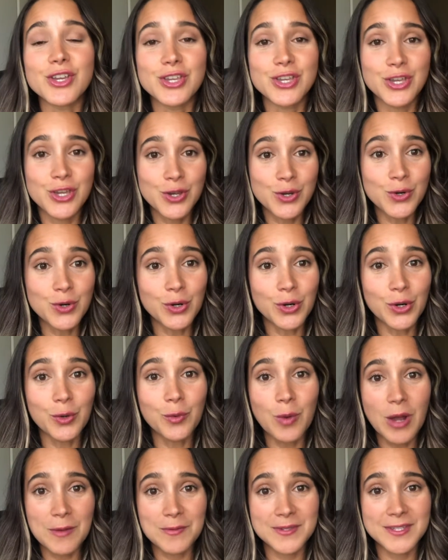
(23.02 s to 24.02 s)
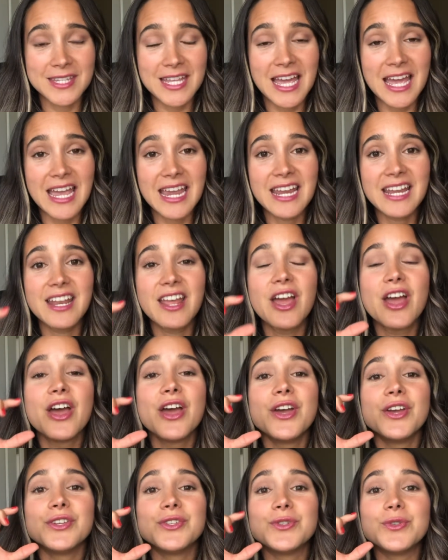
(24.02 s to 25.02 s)
your website
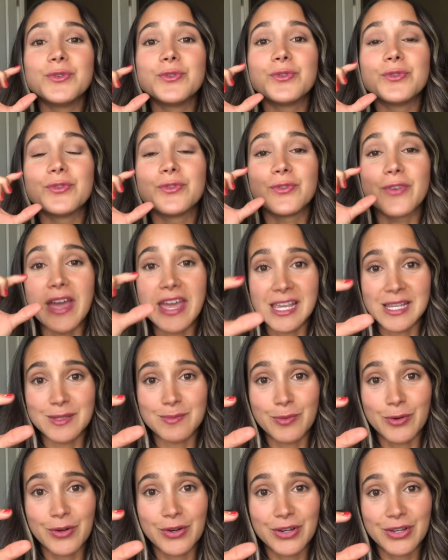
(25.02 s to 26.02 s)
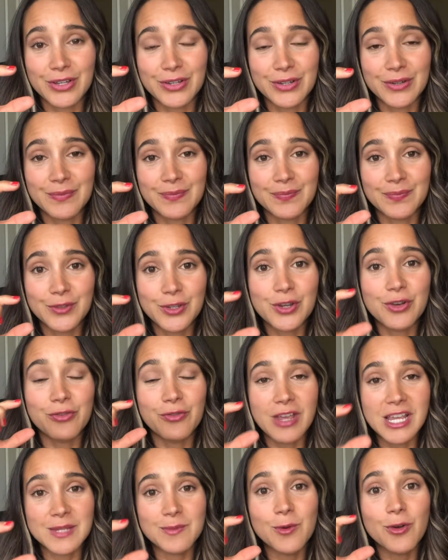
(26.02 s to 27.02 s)
to Facebook, to your
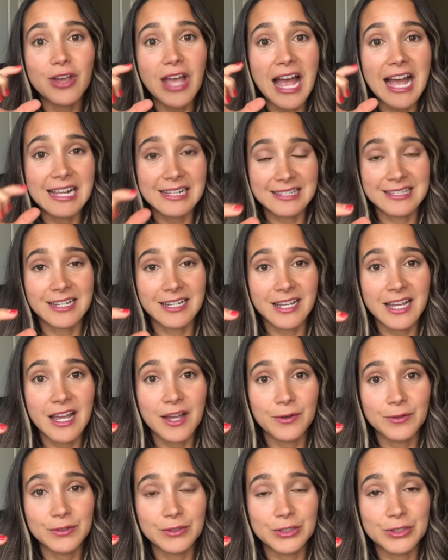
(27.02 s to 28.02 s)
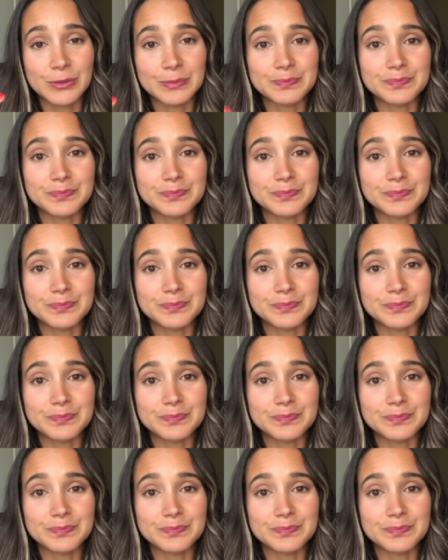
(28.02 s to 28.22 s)
Facebook ads account.